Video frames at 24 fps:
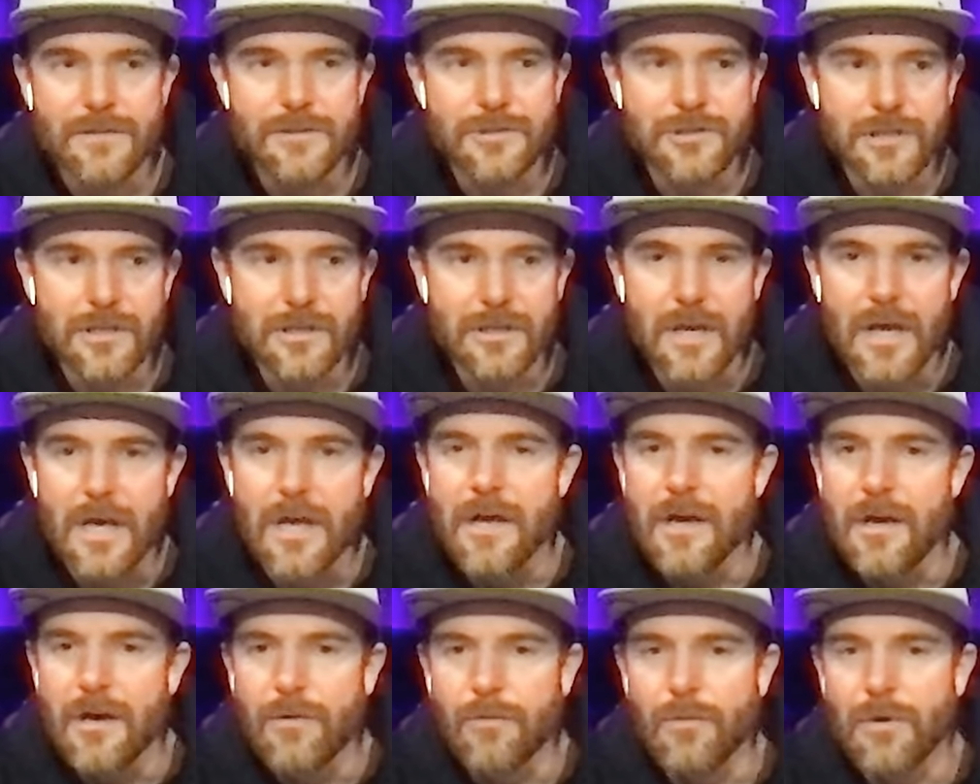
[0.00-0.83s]
Sure.
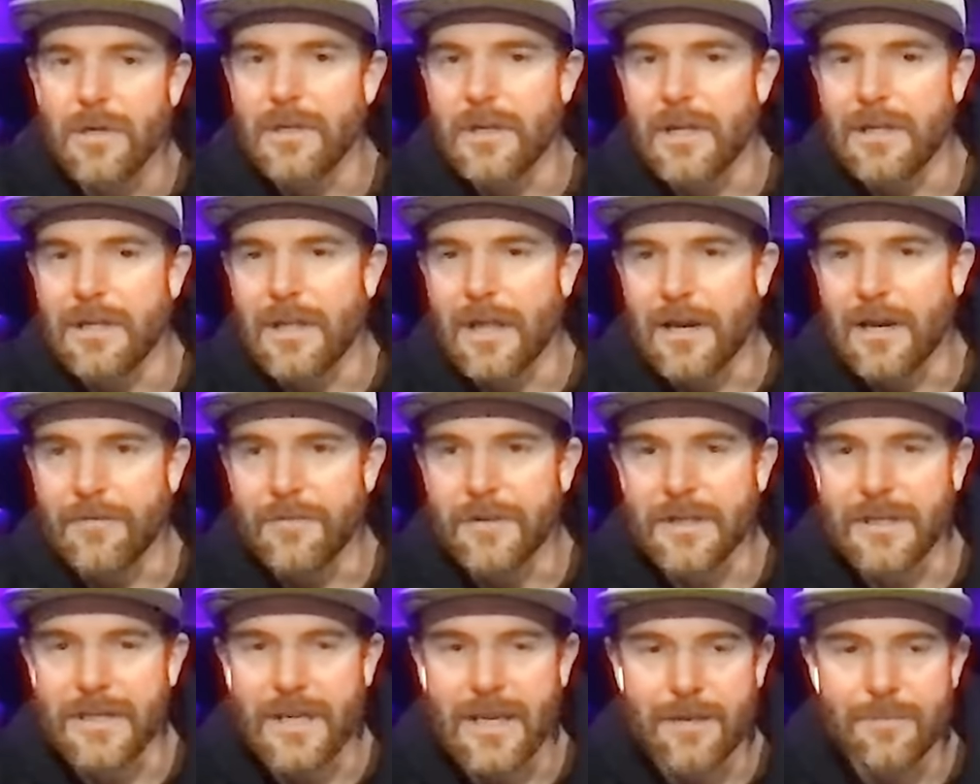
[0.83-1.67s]
Well, a lot of
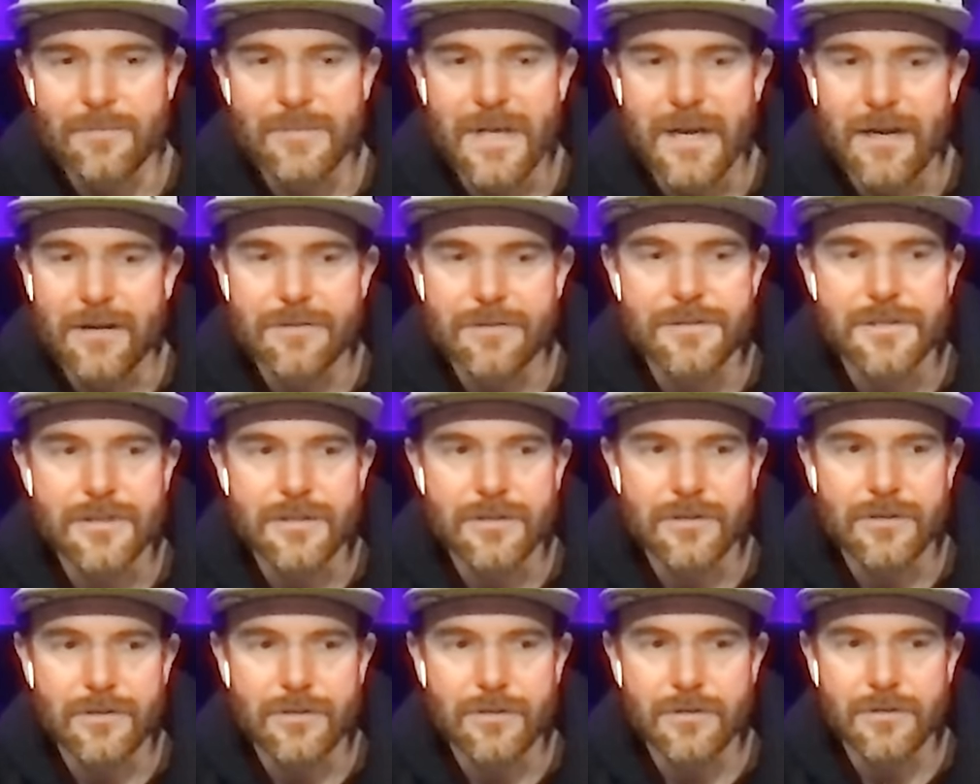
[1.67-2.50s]
it came down
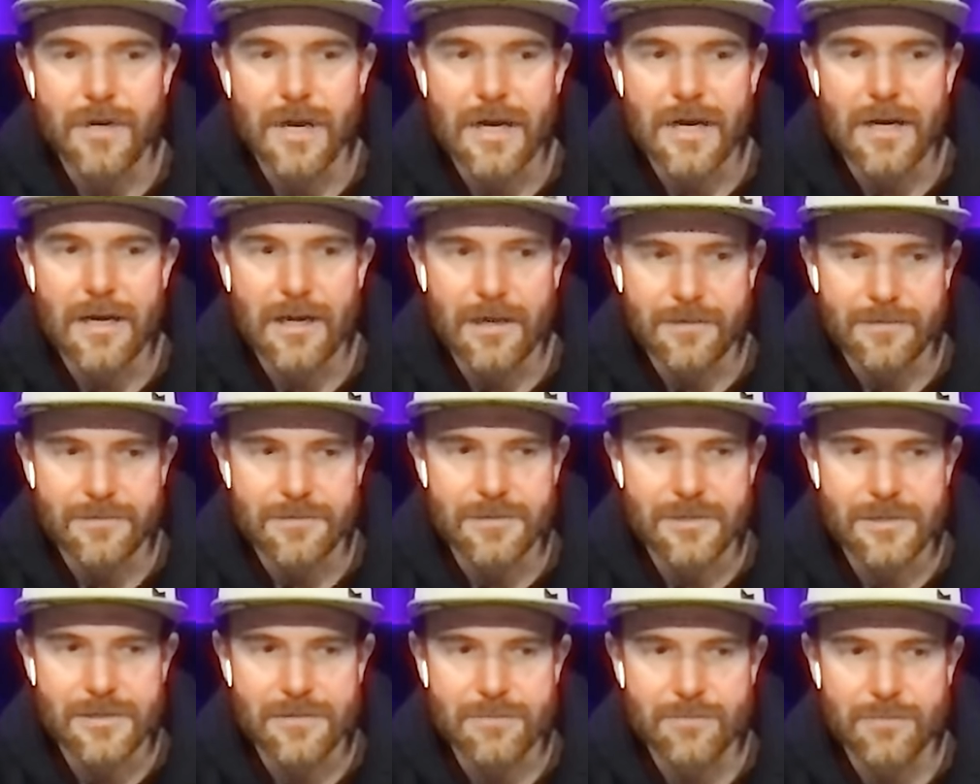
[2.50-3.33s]
to uh,
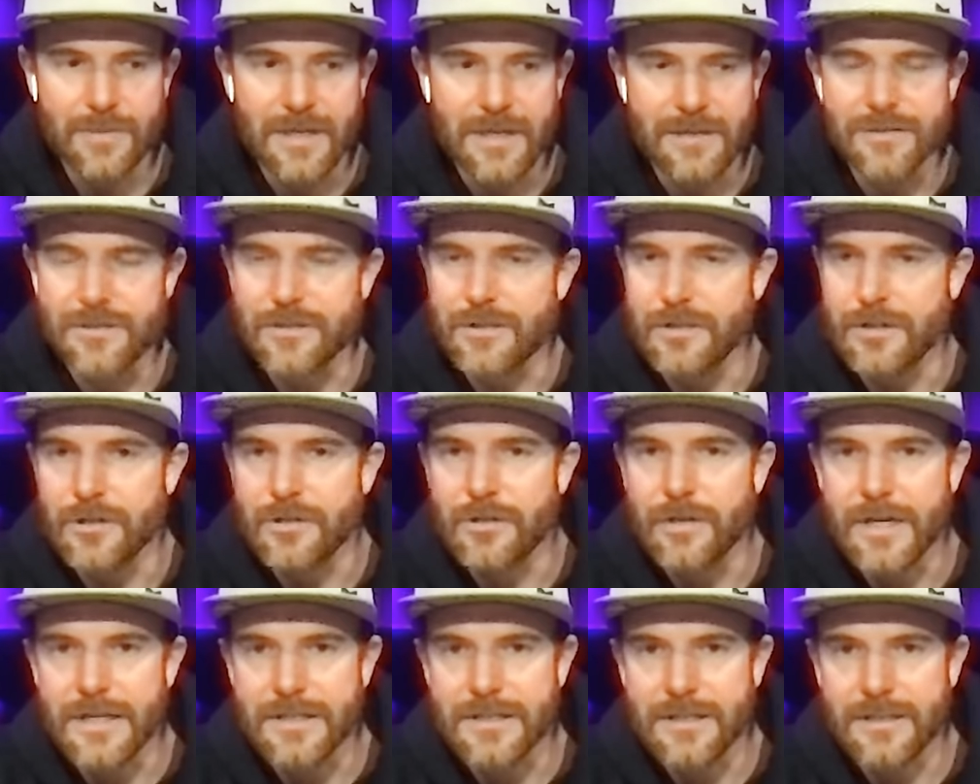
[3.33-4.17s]
just being stir
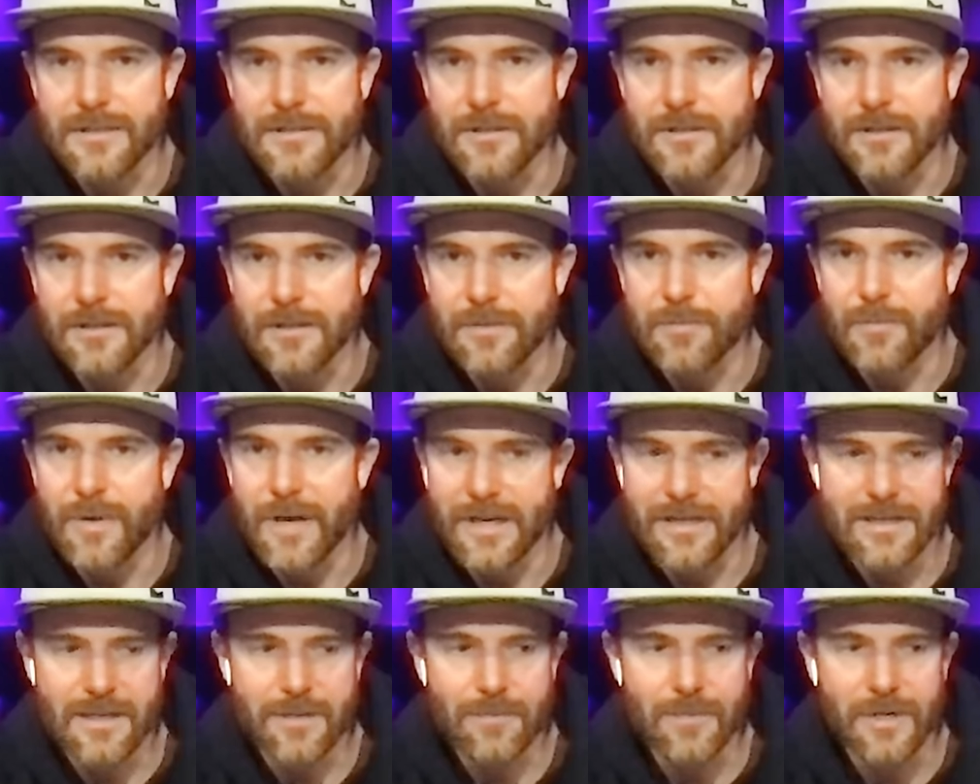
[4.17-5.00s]
crazy during the
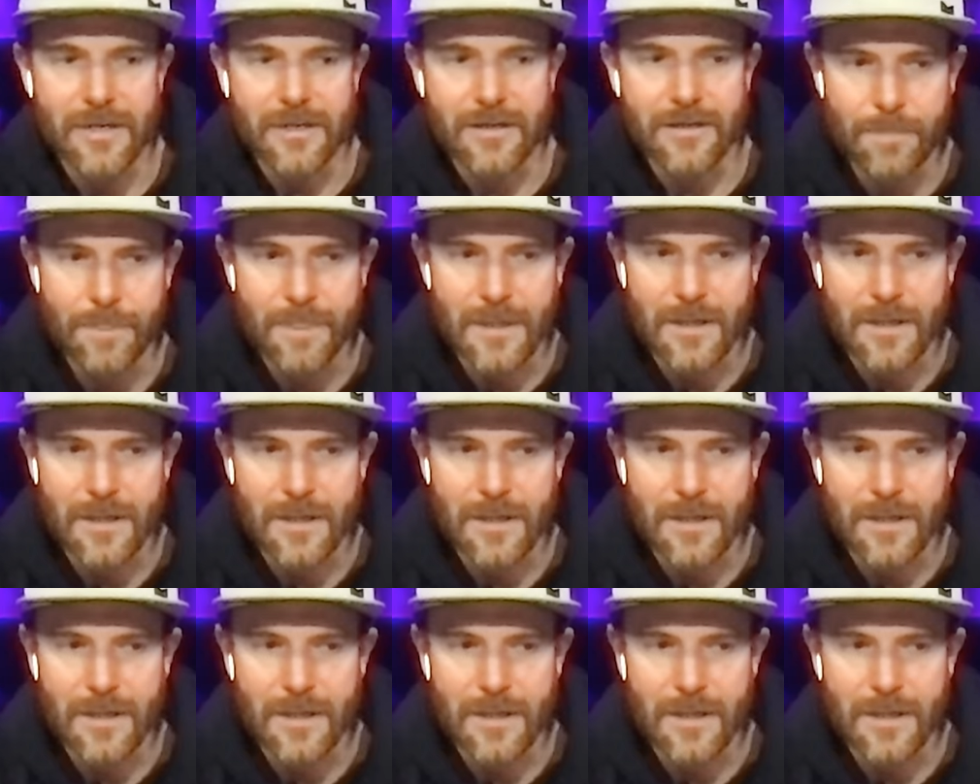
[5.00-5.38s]
pandemic.